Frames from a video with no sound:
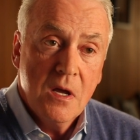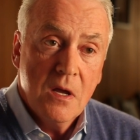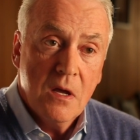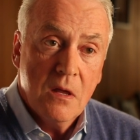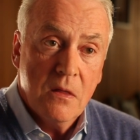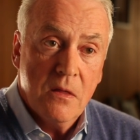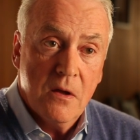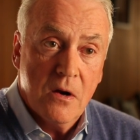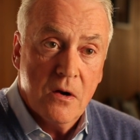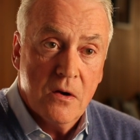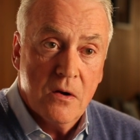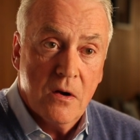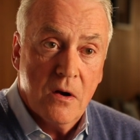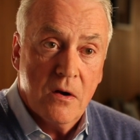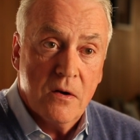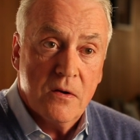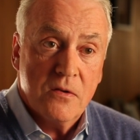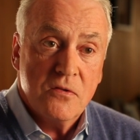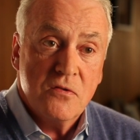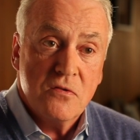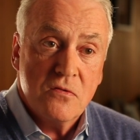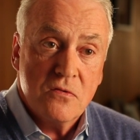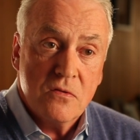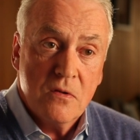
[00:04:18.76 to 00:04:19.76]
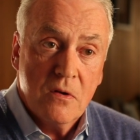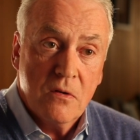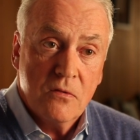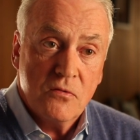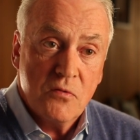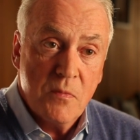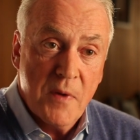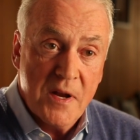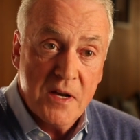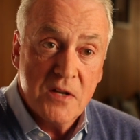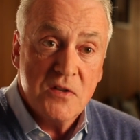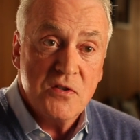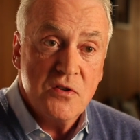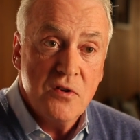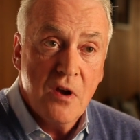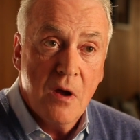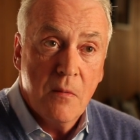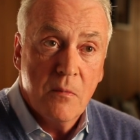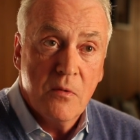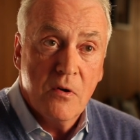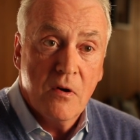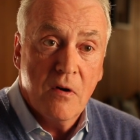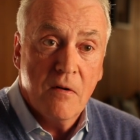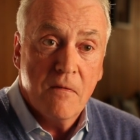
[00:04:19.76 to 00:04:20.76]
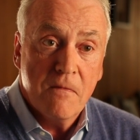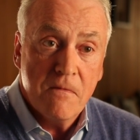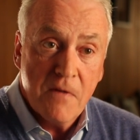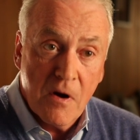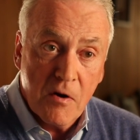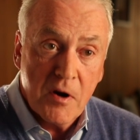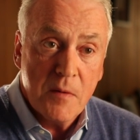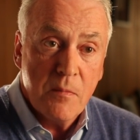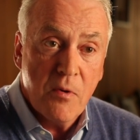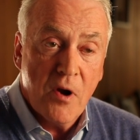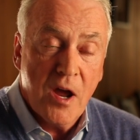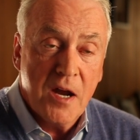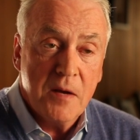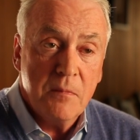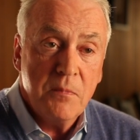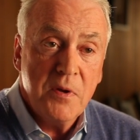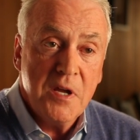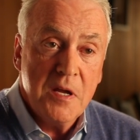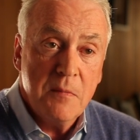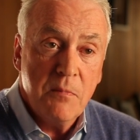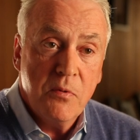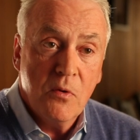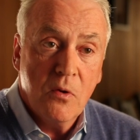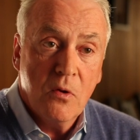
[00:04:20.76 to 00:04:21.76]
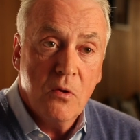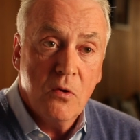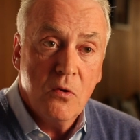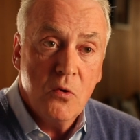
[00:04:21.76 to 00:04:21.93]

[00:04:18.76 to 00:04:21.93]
there are a tremendous number of very bright people